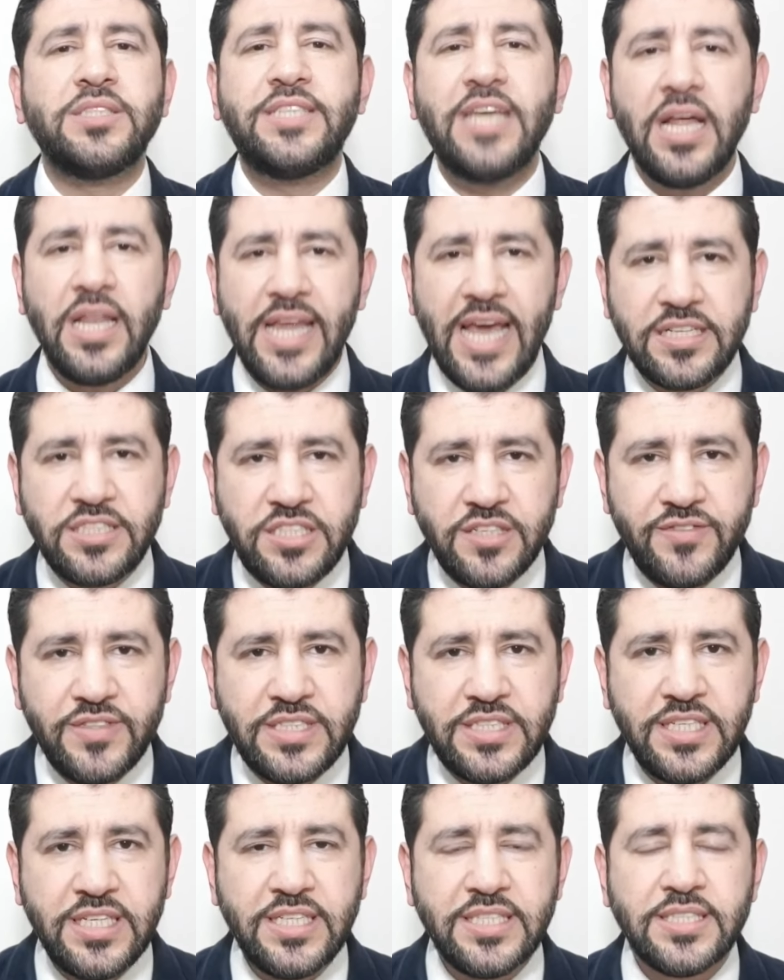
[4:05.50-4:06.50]
daily
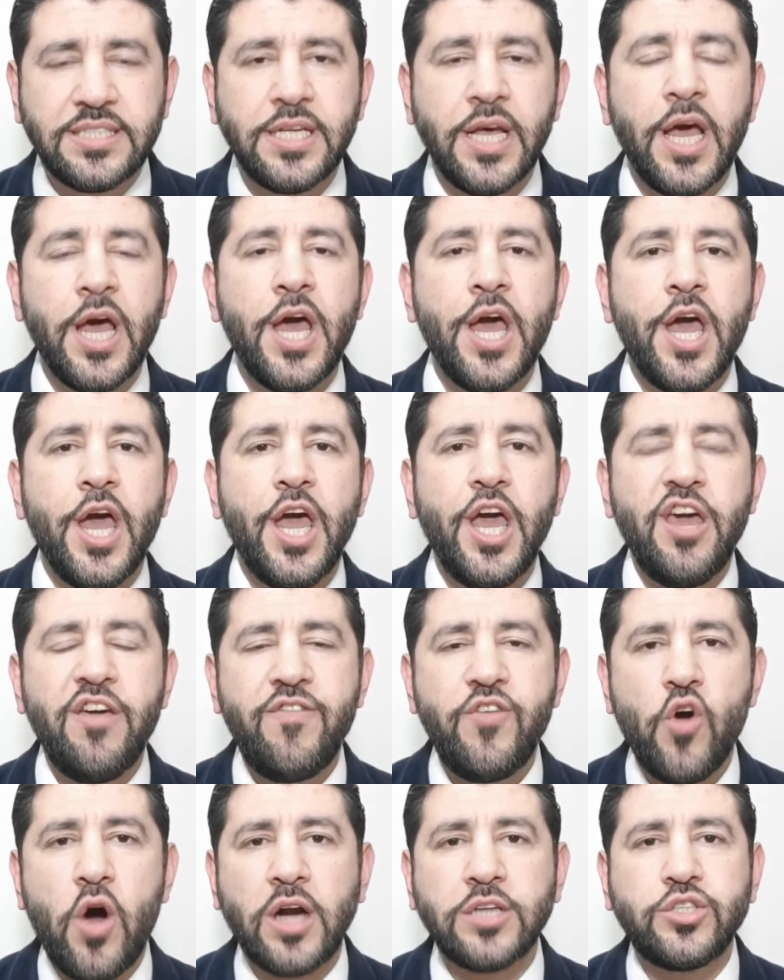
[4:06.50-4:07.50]
activities. If
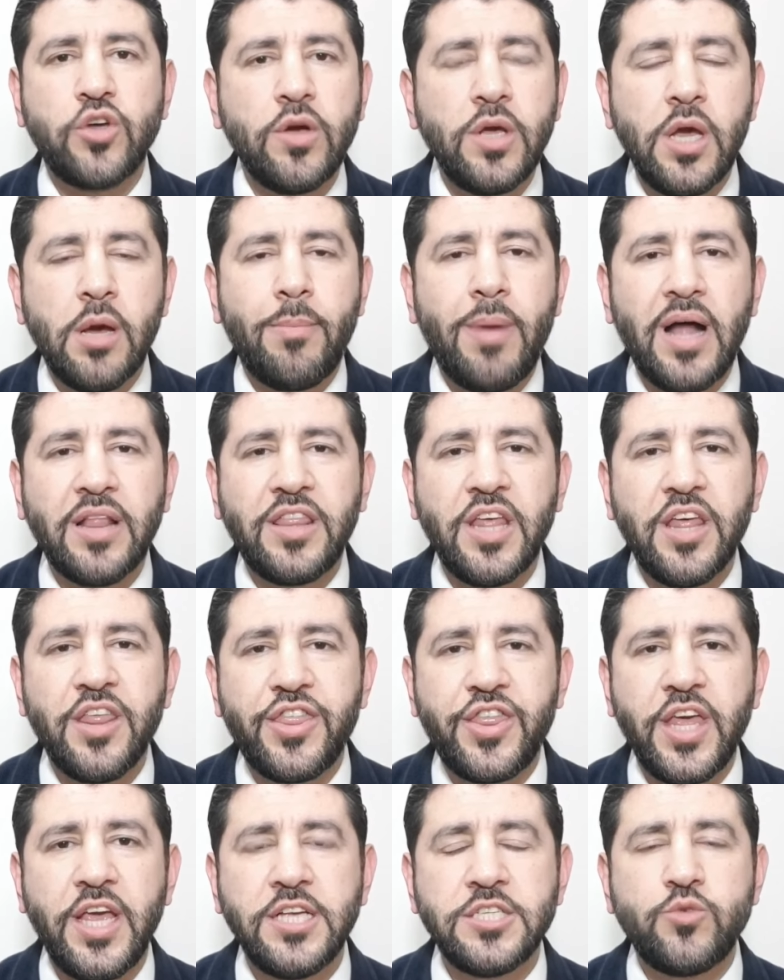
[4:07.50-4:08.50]
you are talking about
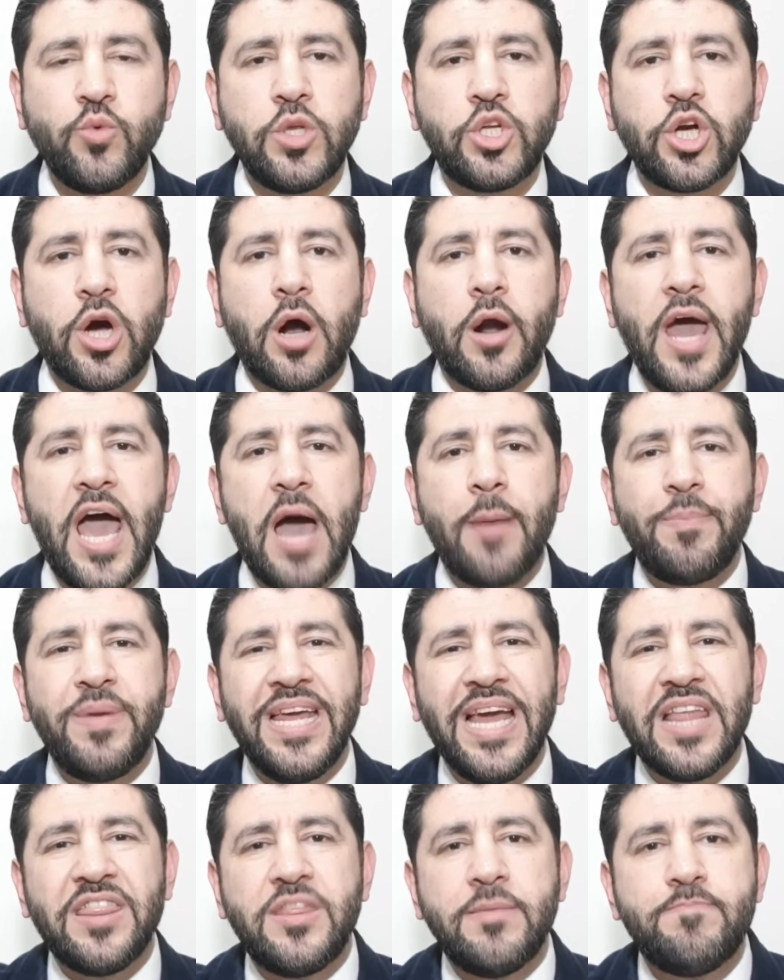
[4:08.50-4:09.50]
things which are
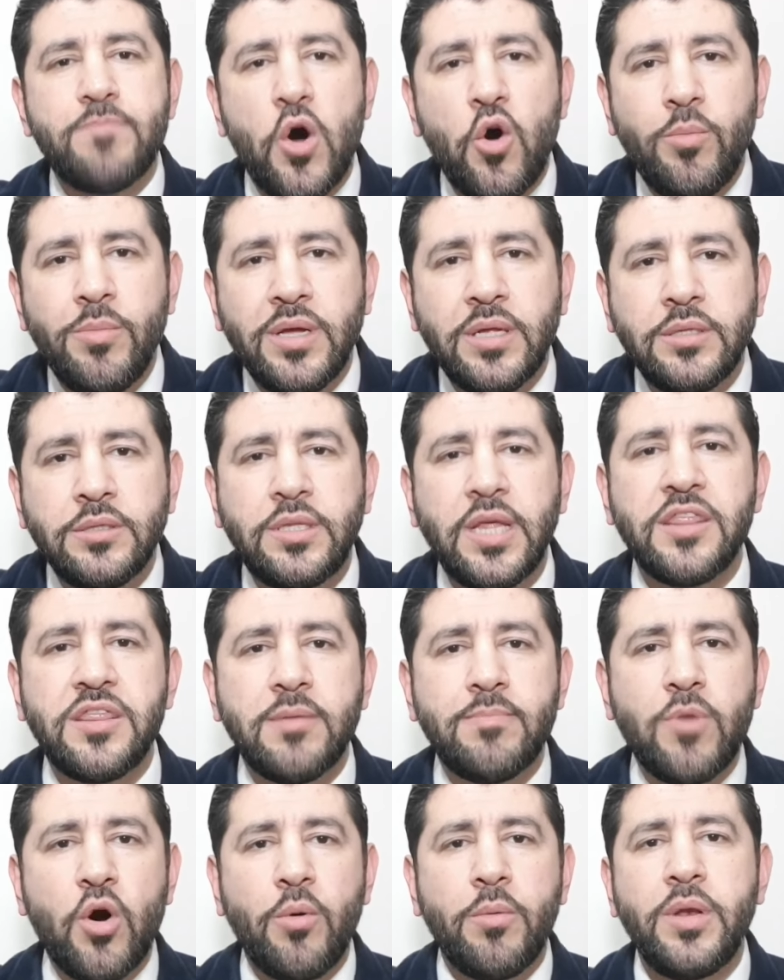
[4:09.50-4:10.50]
happening at the
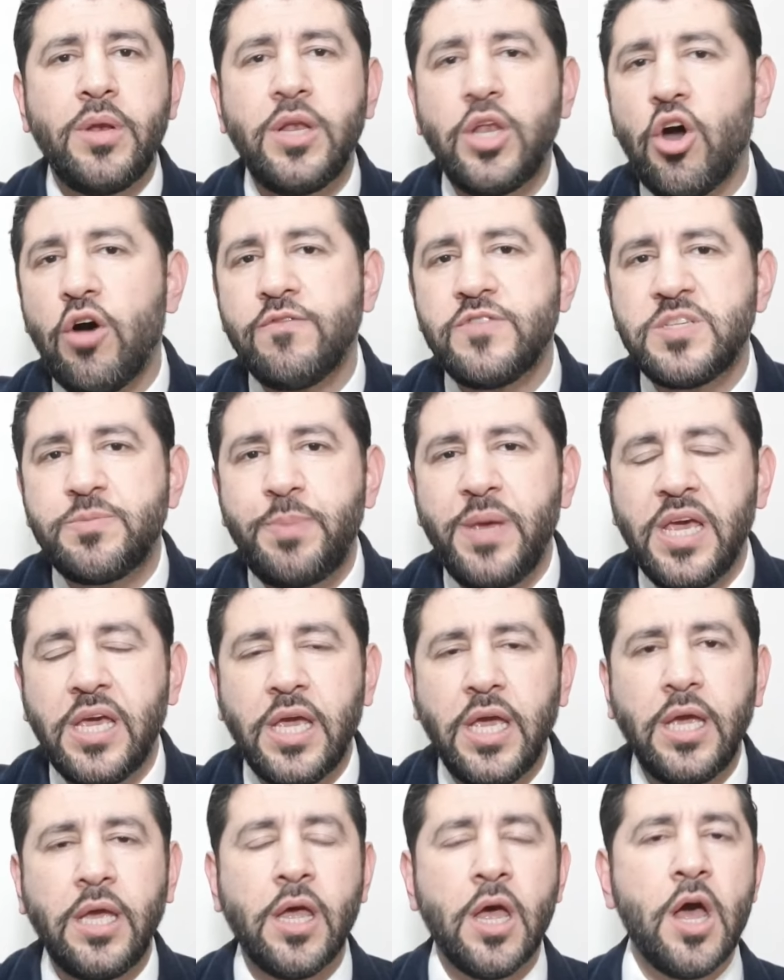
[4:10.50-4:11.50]
moment of
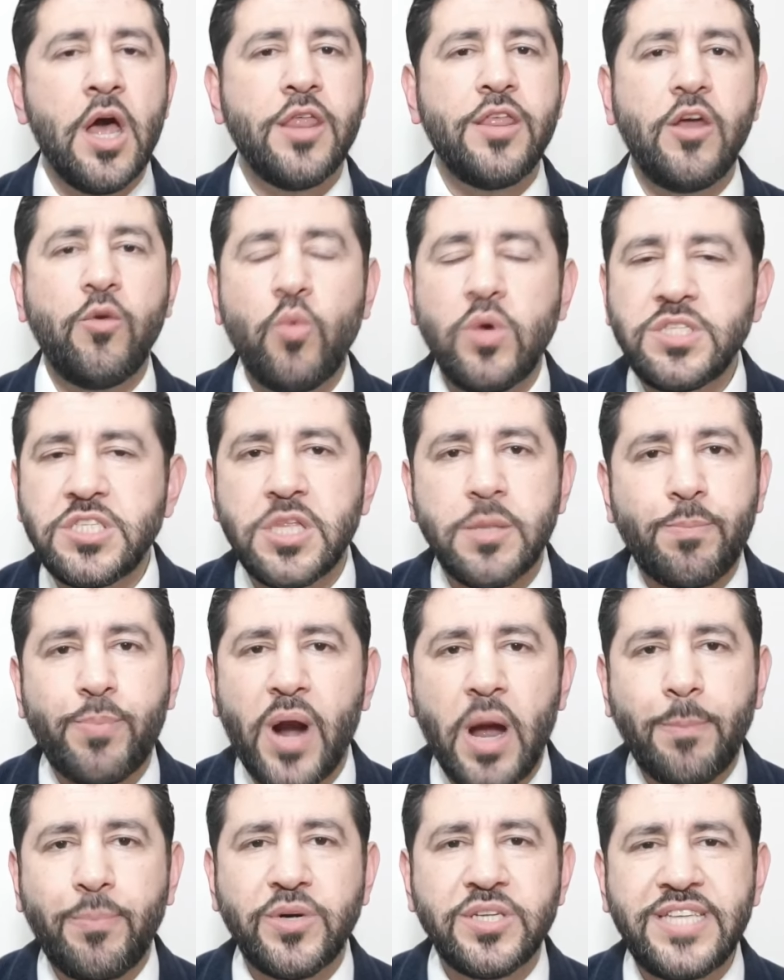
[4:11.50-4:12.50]
speaking, then what's the
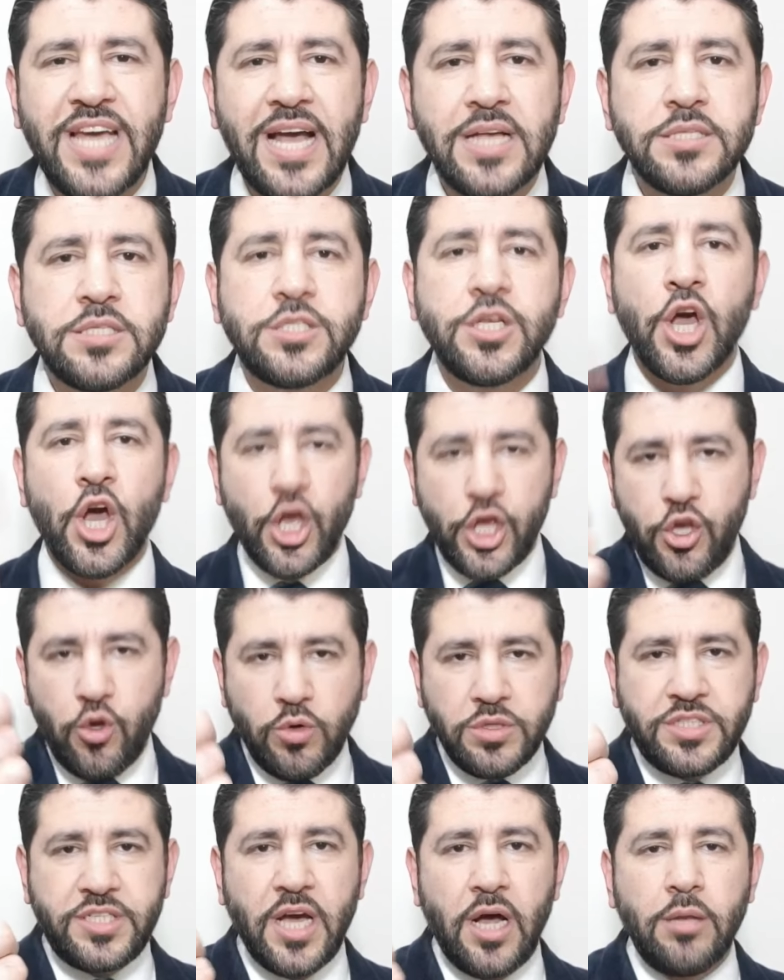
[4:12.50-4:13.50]
proper tense?
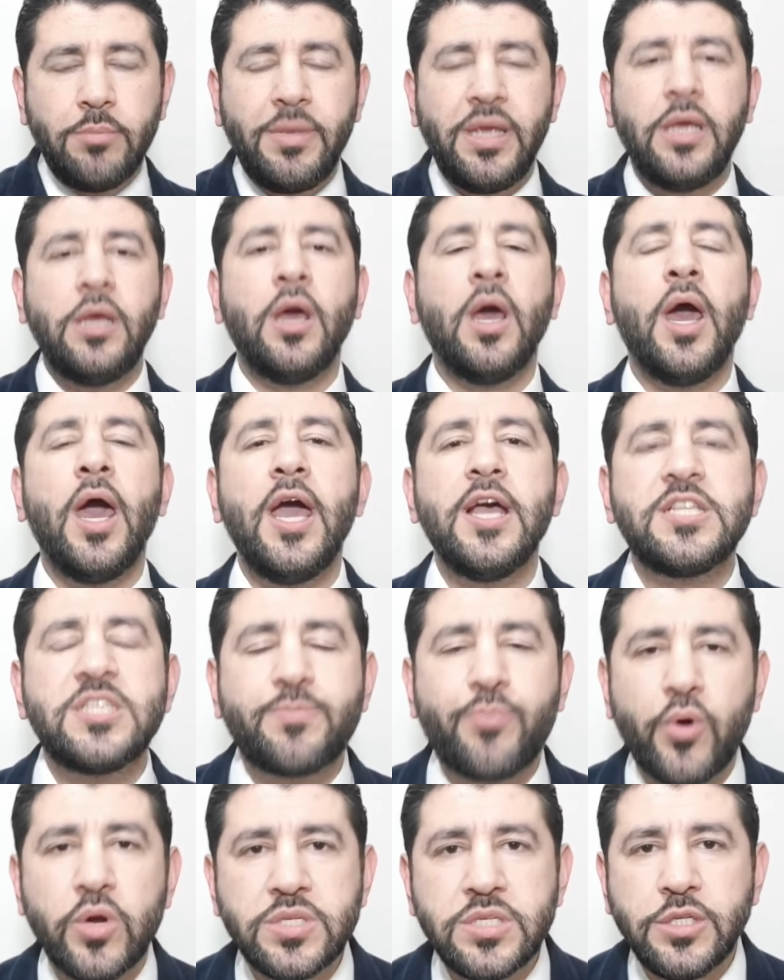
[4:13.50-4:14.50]
You tell me. It's
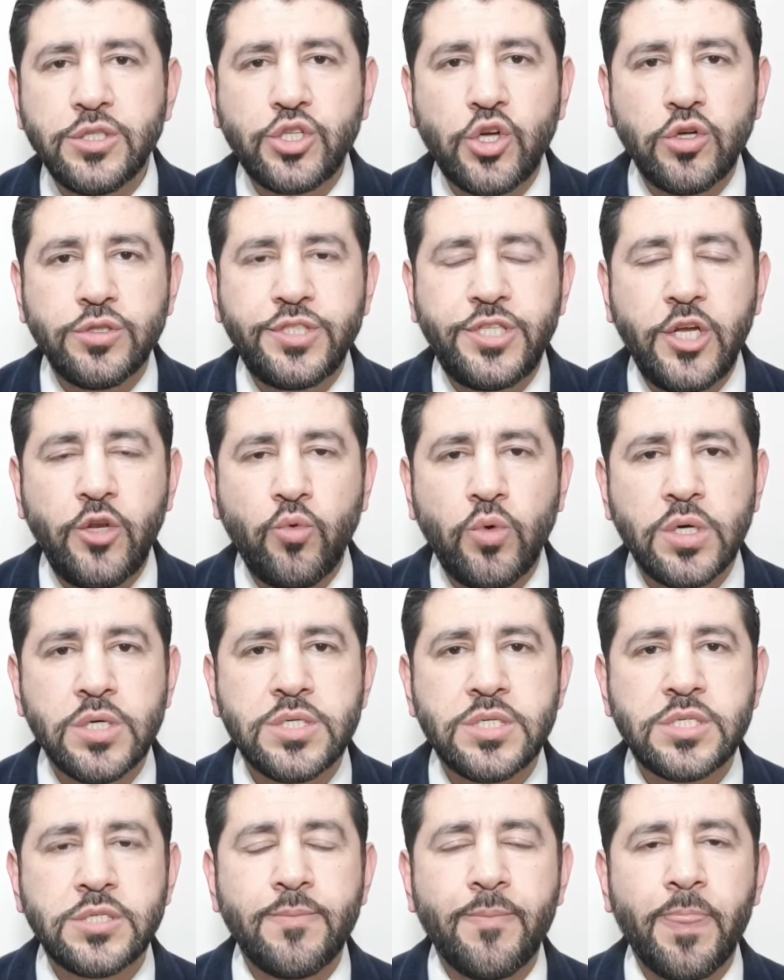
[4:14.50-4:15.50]
present
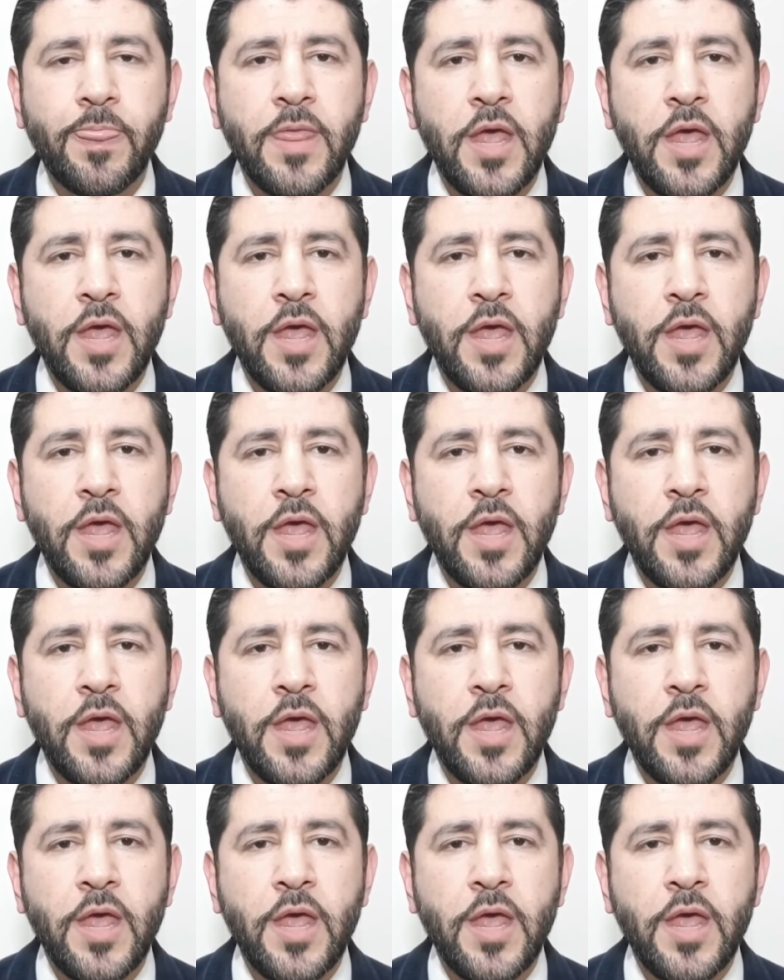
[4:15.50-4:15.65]
continuous.